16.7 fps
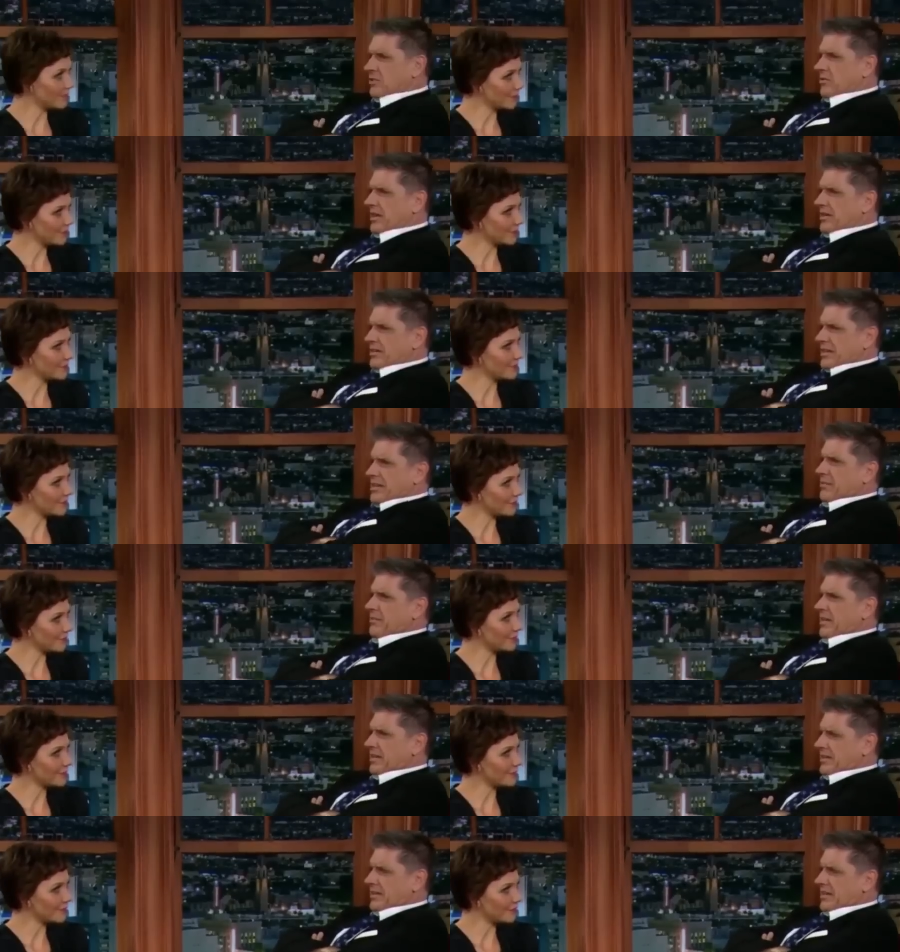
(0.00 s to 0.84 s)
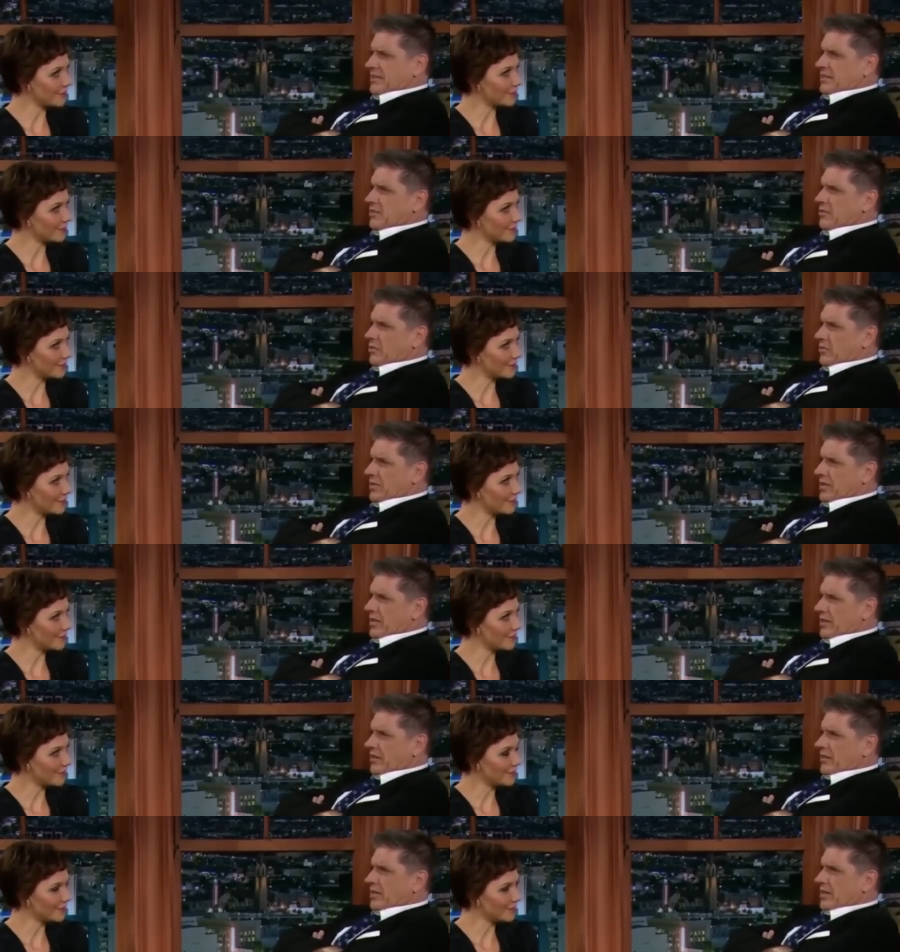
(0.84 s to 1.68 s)
Speaker 1: me too. I think I might like to go
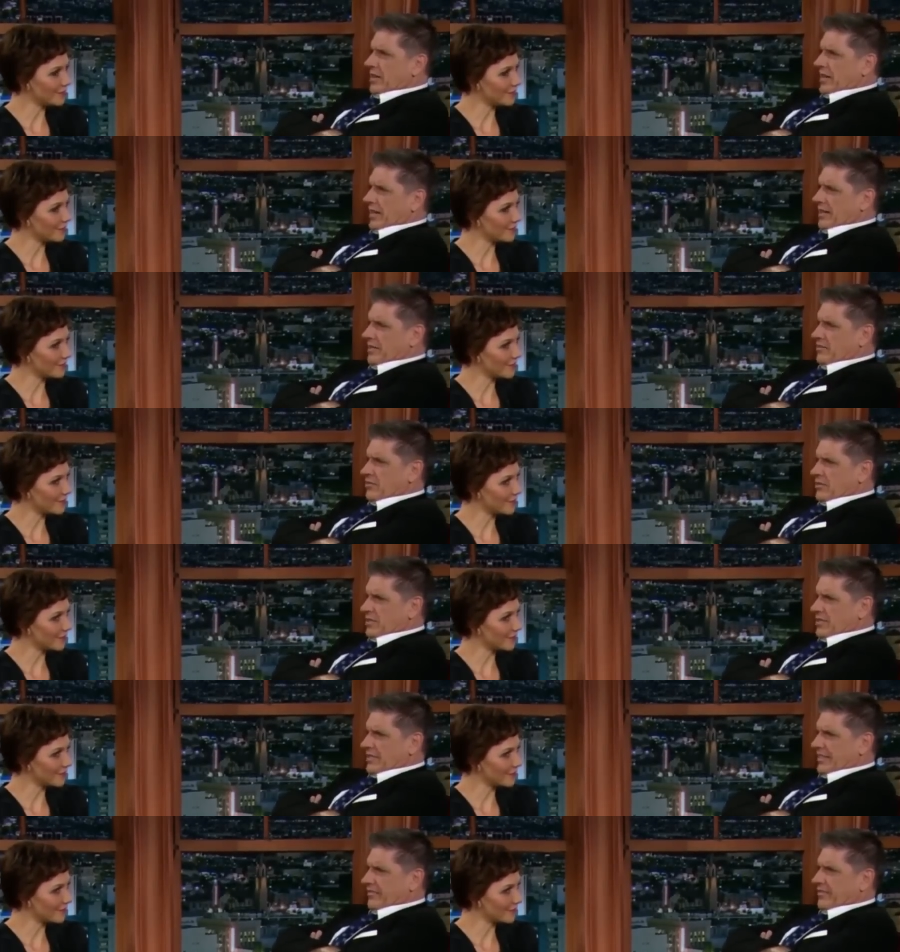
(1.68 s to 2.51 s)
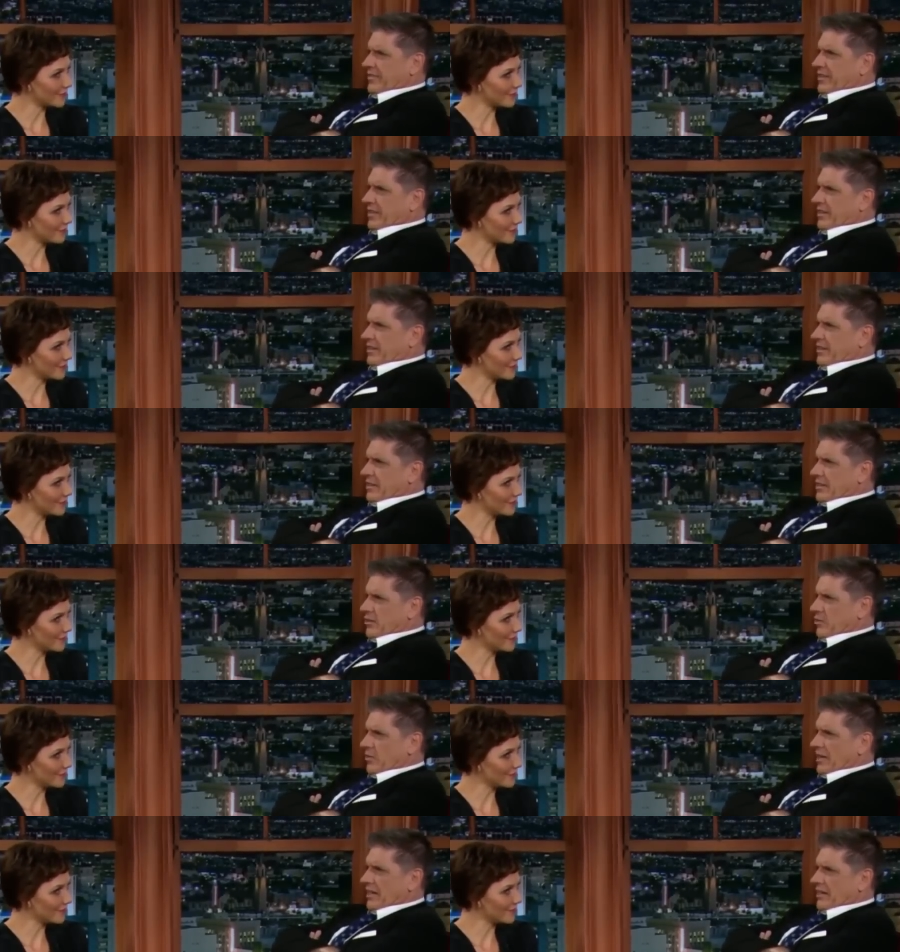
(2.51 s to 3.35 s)
there and just live there
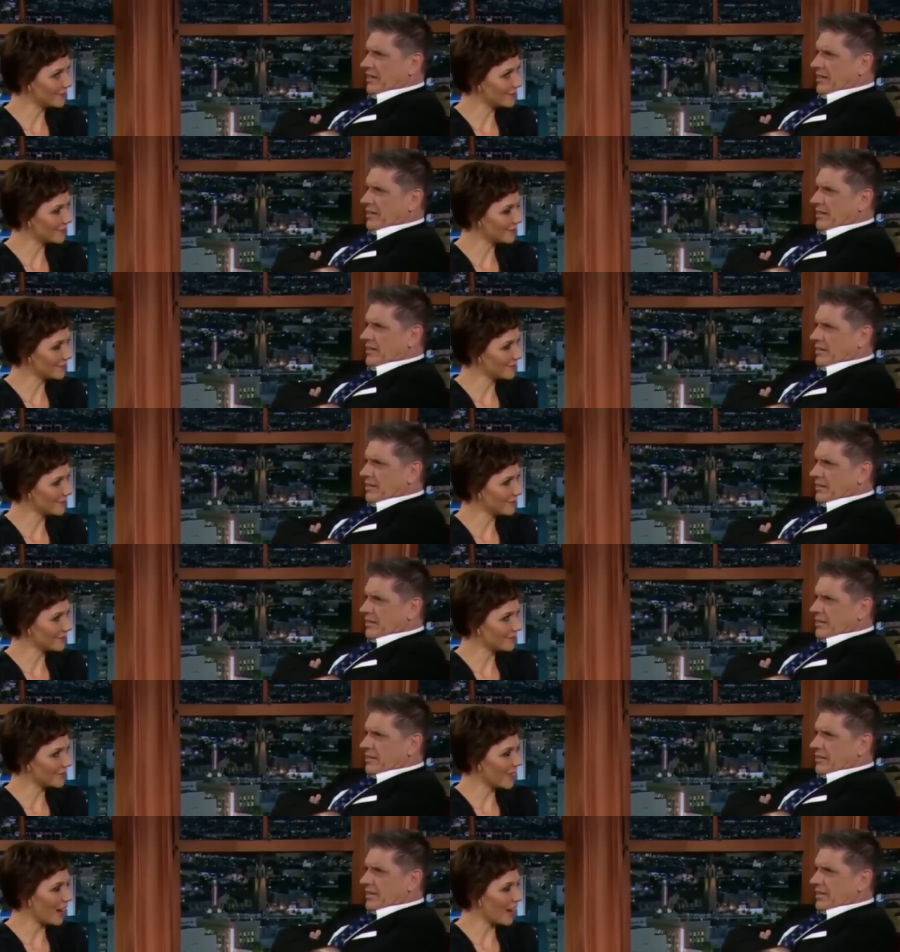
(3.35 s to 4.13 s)
quietly.